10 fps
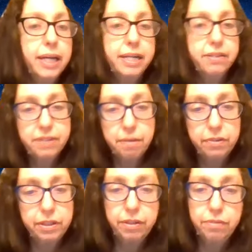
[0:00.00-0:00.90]
It's
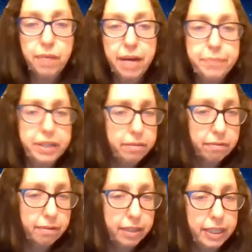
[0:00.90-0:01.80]
someone who might be
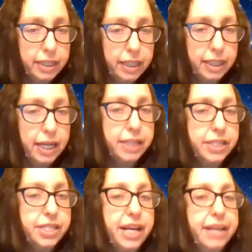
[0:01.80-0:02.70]
greedy
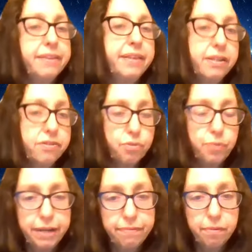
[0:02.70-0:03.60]
and take things
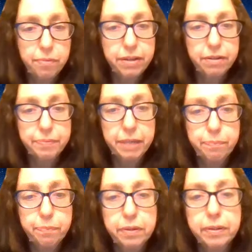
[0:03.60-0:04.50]
away from other
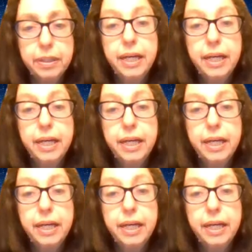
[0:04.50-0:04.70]
people.